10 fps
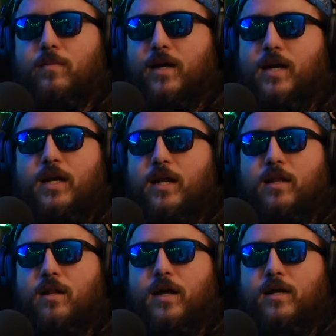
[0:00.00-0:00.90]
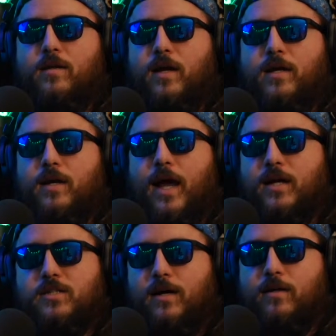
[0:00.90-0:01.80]
Like he didn't like like
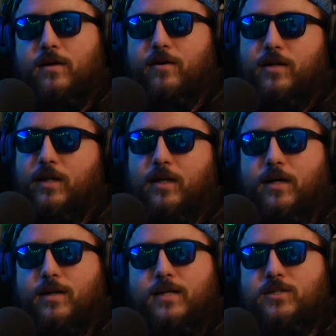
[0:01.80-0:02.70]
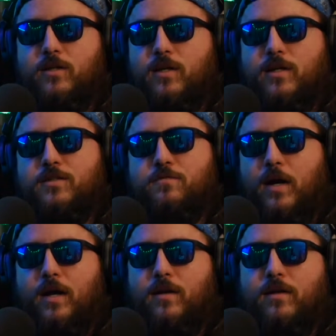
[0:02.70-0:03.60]
exile her or anything. Like that's still like his
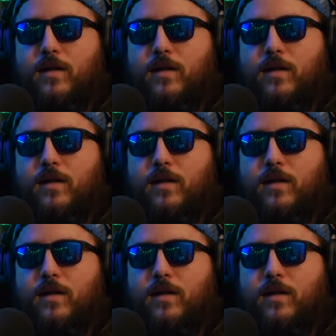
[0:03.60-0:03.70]
friend.